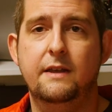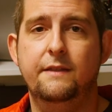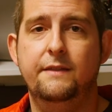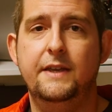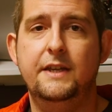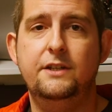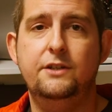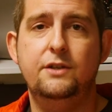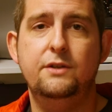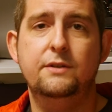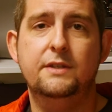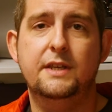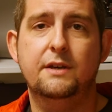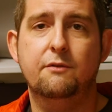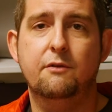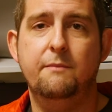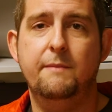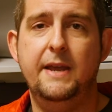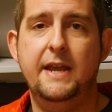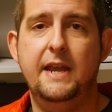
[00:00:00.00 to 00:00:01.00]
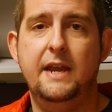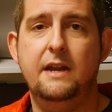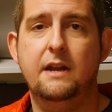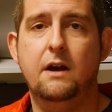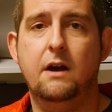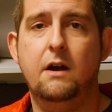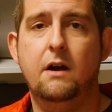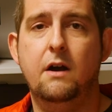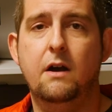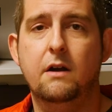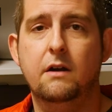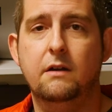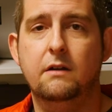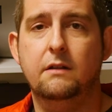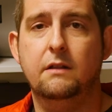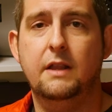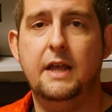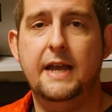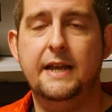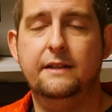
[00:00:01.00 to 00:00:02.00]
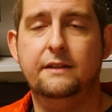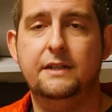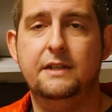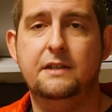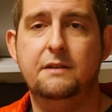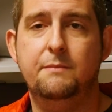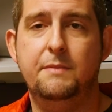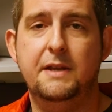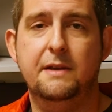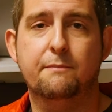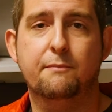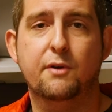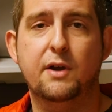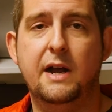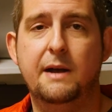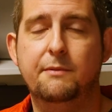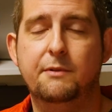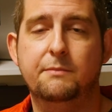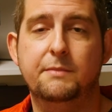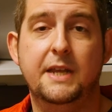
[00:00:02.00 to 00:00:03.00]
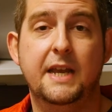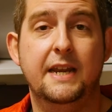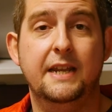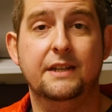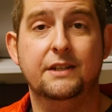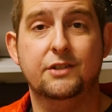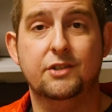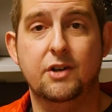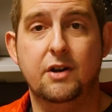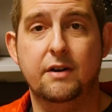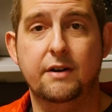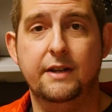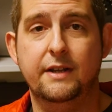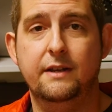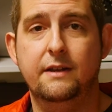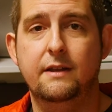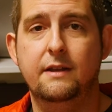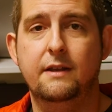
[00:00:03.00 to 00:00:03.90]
the issues that remain aren't likely to be a problem getting started.